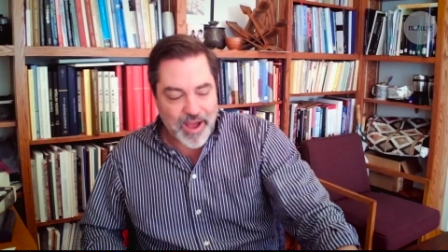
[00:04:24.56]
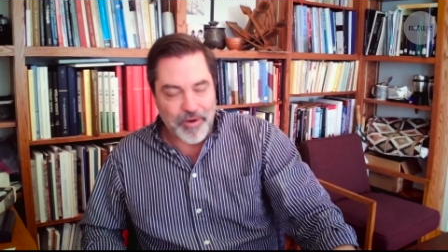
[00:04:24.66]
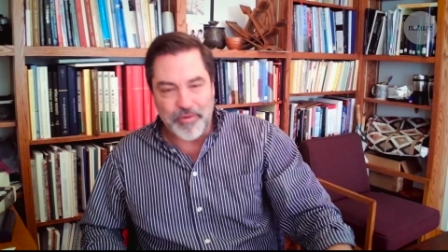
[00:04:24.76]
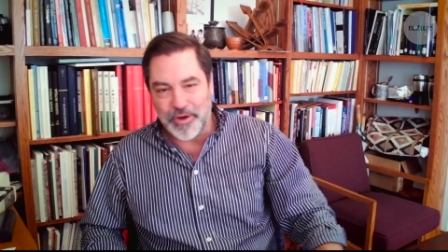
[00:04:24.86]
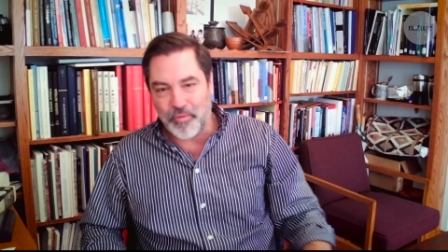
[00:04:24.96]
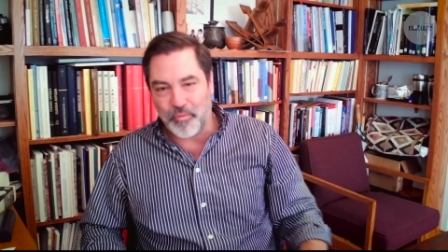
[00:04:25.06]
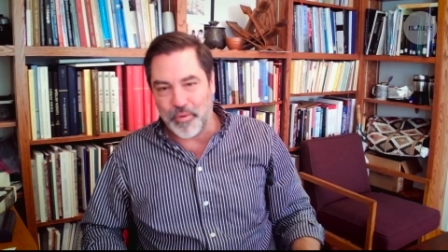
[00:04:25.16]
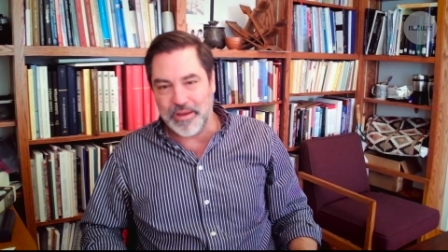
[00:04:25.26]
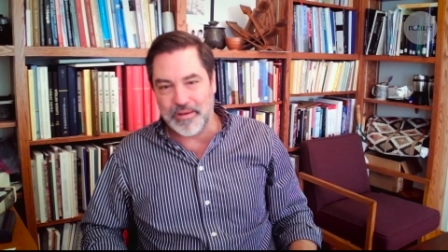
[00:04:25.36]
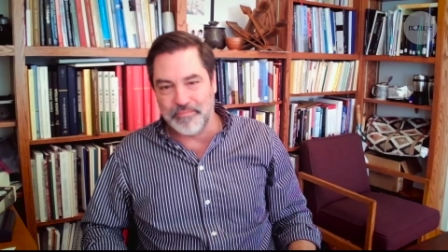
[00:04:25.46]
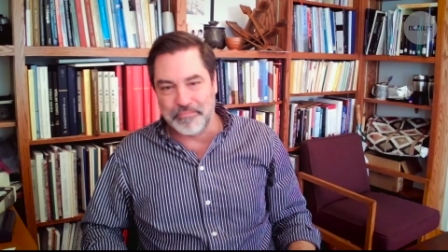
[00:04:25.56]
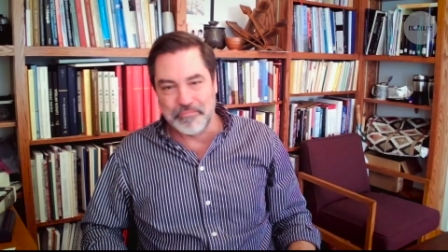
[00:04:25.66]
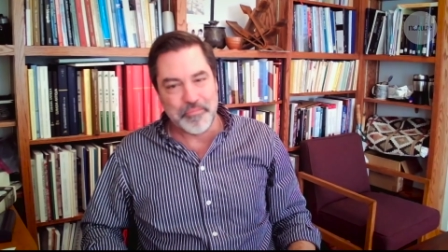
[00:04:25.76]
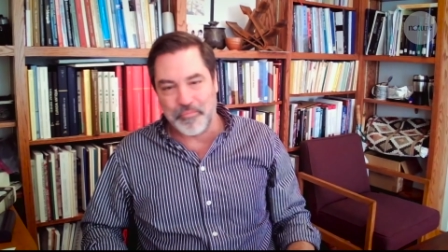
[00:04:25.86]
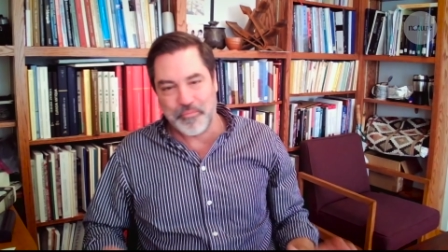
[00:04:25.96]
now, you know, we
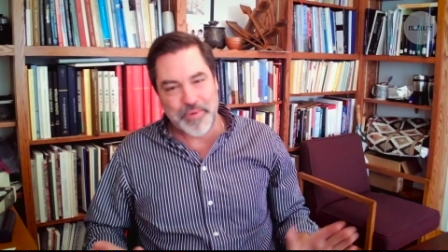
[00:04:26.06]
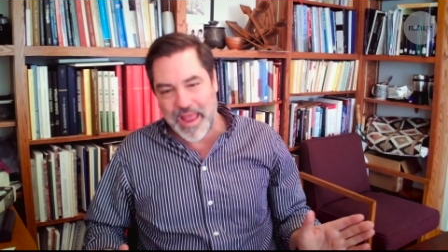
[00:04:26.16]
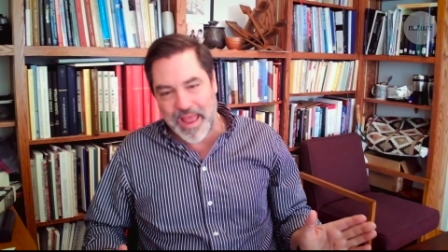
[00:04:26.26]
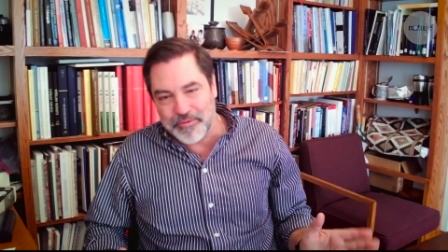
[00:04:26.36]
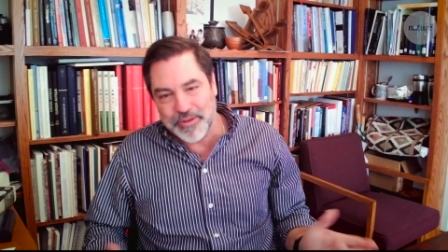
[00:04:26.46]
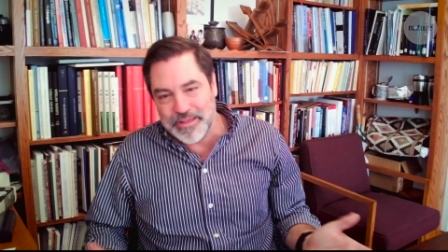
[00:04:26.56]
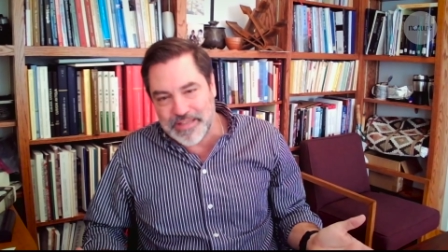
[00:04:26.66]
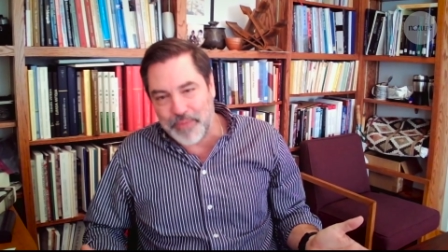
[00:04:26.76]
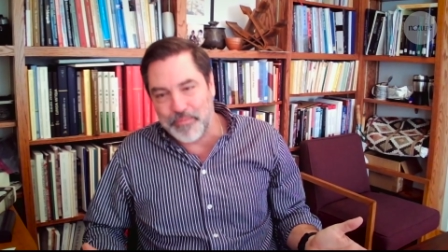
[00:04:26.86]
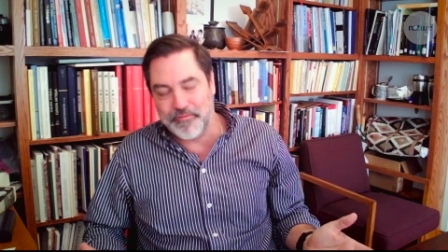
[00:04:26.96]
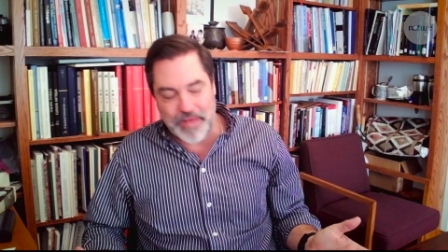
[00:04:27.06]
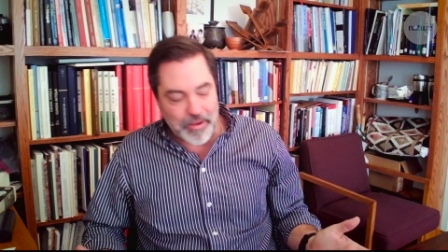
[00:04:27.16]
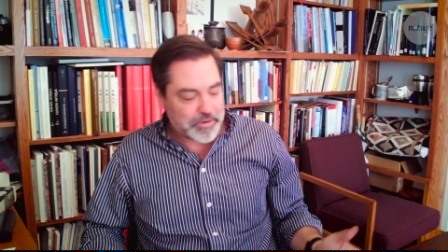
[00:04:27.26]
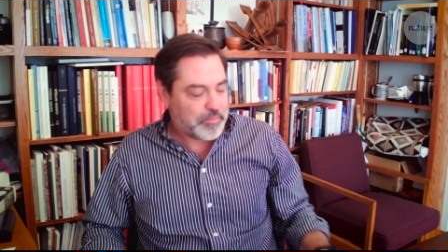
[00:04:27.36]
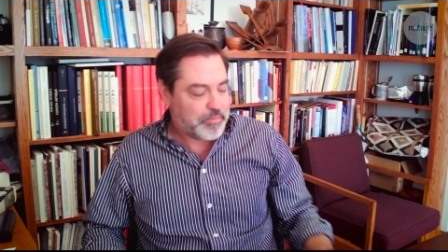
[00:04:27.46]
can't really say we
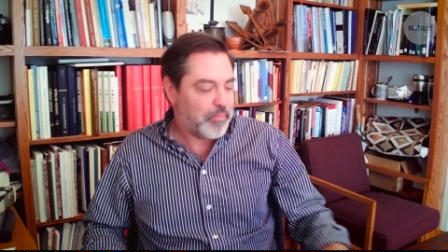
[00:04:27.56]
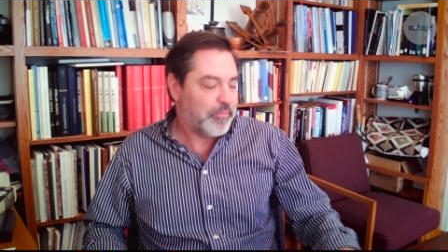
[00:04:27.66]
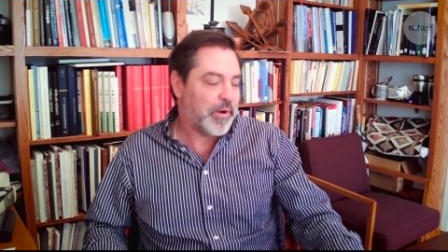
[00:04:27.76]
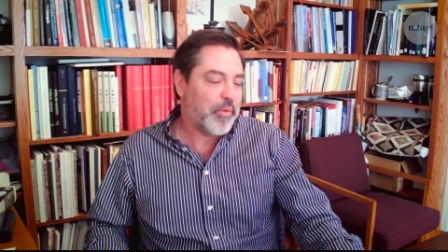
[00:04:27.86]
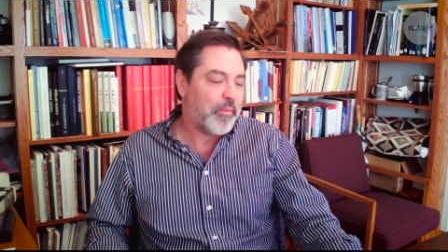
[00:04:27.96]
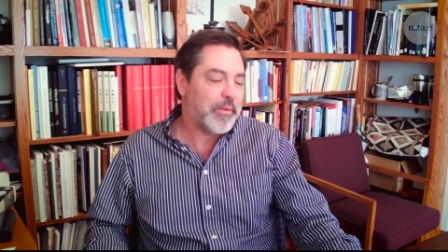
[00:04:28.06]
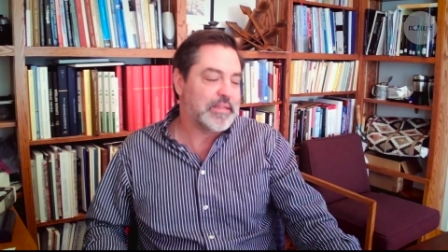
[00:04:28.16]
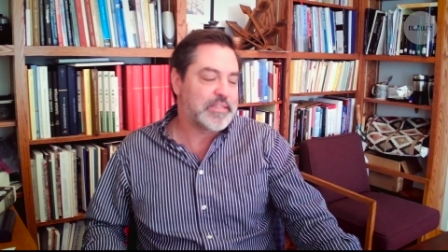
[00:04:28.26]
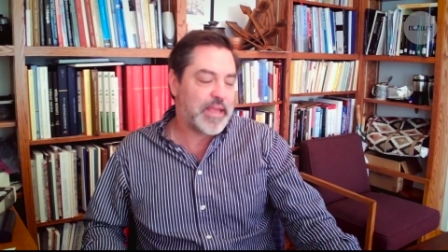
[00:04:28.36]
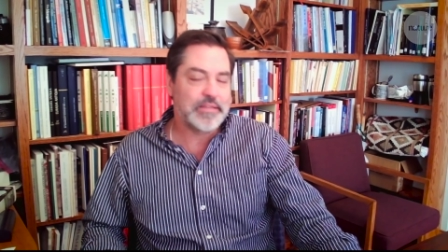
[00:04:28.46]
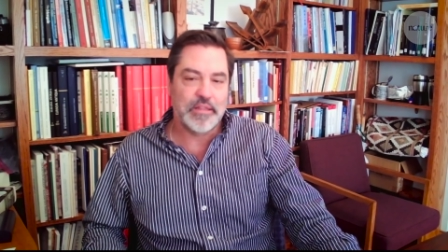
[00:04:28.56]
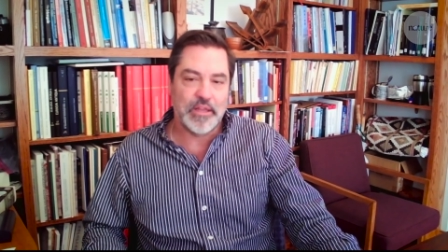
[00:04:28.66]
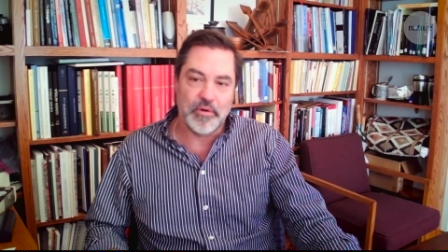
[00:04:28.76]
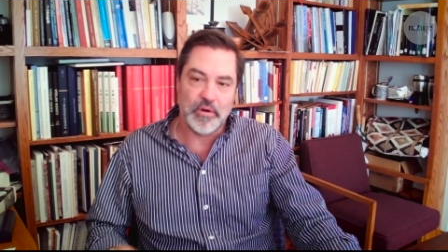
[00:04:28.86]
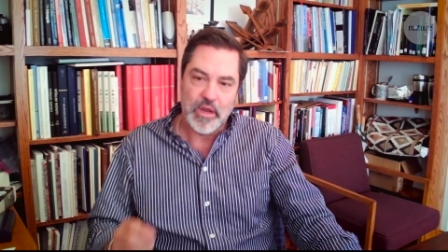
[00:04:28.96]
found it, but what we can say is that
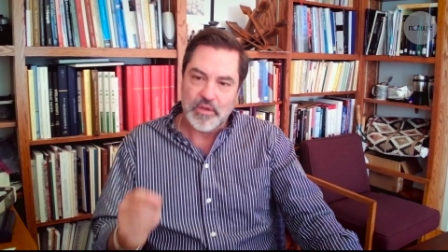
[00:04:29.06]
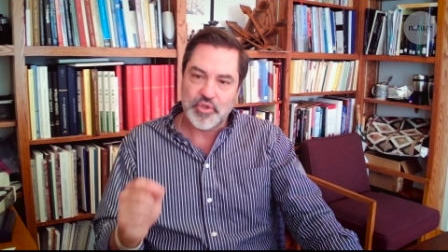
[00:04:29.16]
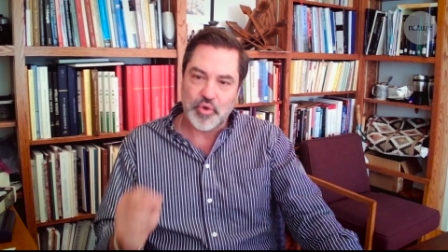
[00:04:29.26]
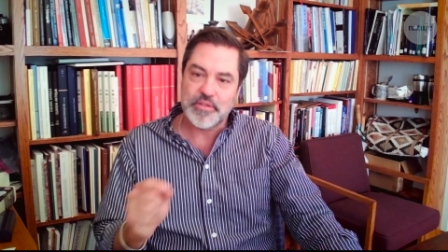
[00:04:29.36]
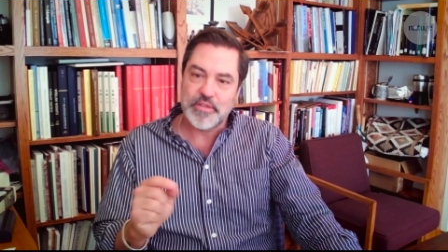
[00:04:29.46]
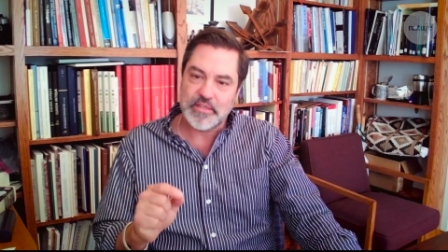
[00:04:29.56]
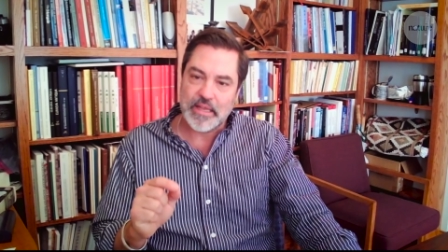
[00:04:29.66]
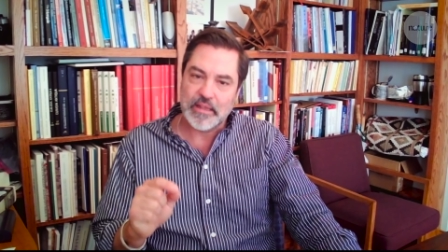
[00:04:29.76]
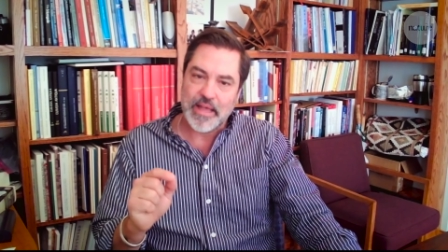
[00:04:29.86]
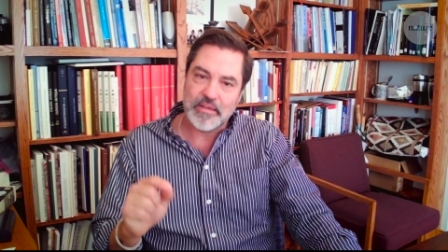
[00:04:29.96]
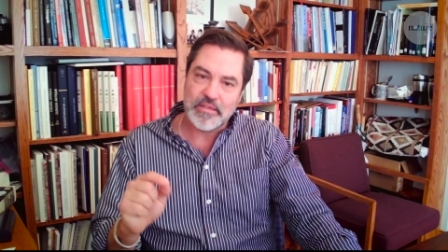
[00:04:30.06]
there were sources that led